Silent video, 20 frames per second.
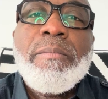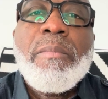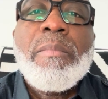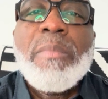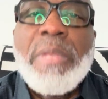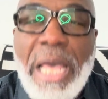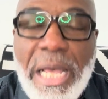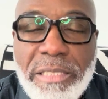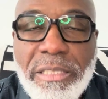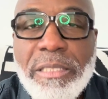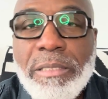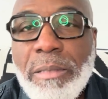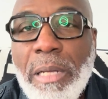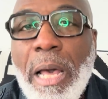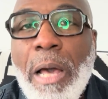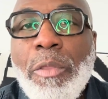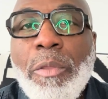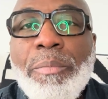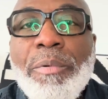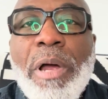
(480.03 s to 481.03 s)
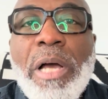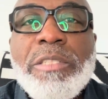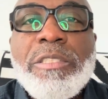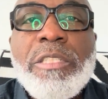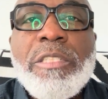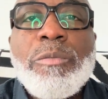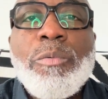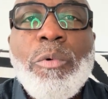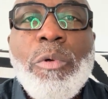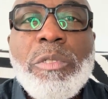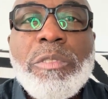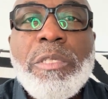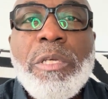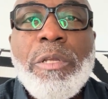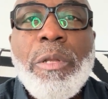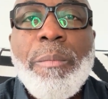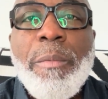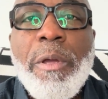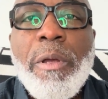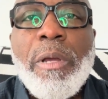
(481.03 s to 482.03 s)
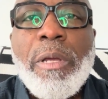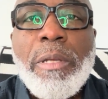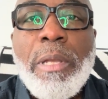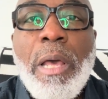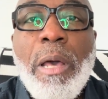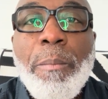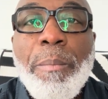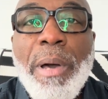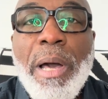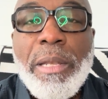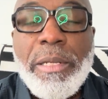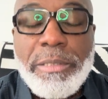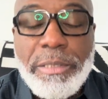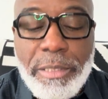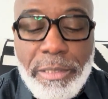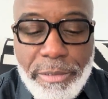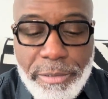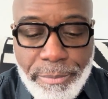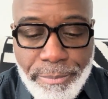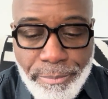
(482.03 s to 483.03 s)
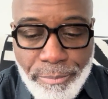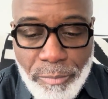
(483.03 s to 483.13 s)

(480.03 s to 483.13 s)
That's how the process works here in America now in politics.